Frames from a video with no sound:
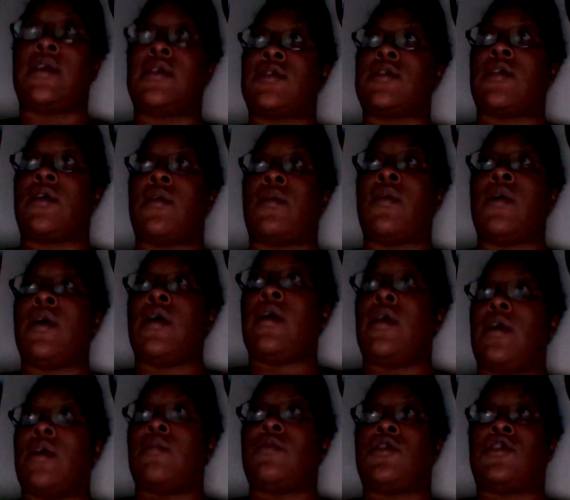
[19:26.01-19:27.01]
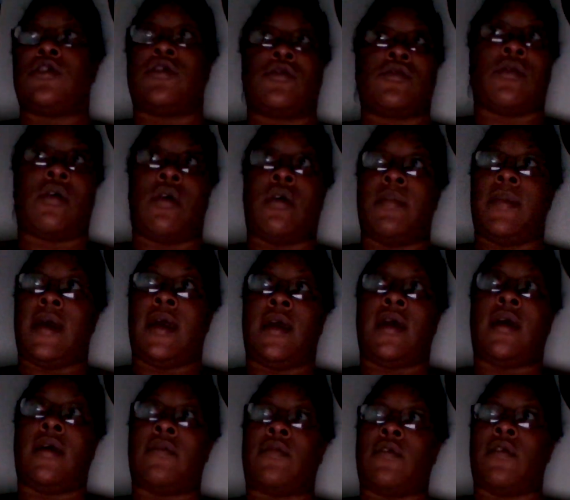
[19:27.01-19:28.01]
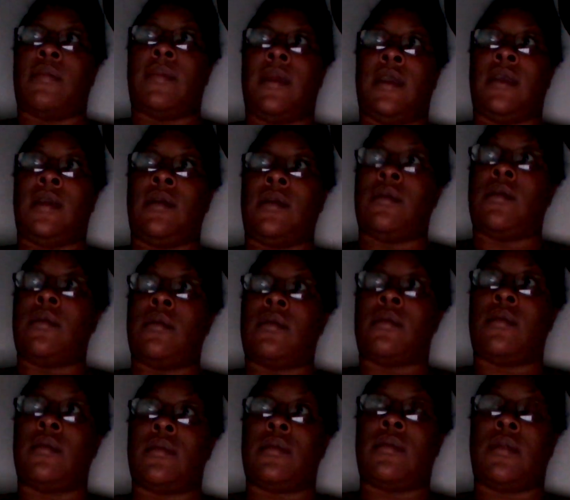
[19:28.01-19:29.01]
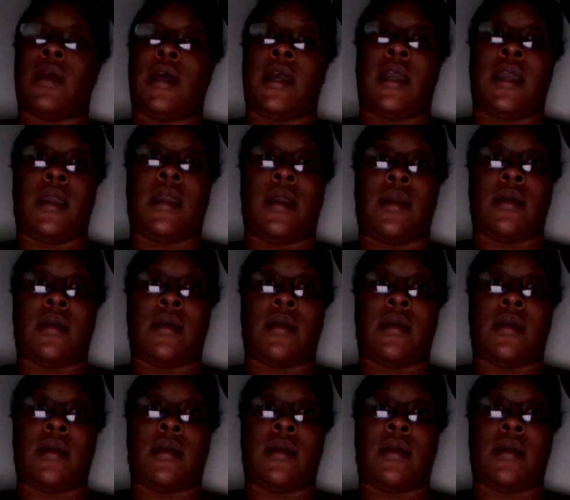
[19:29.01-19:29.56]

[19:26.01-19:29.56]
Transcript: so it was just all bad for me, like,